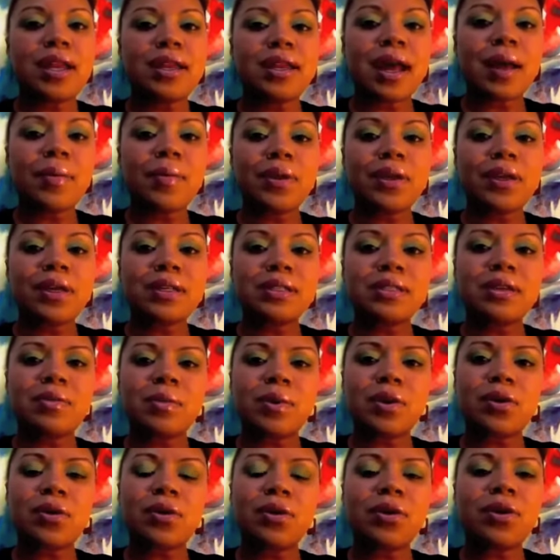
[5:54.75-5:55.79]
not because
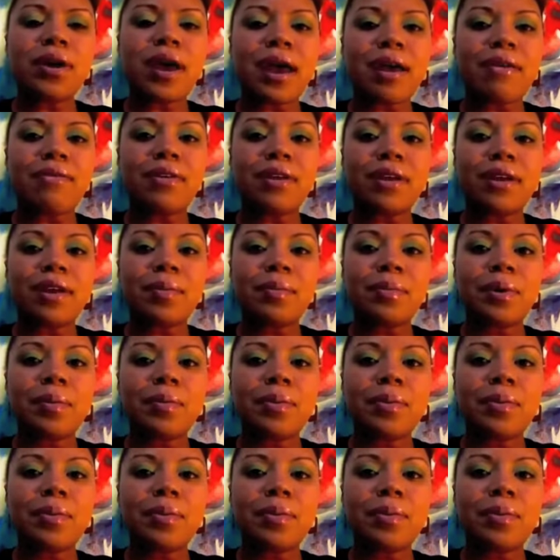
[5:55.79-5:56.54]
I'm a curl advocate,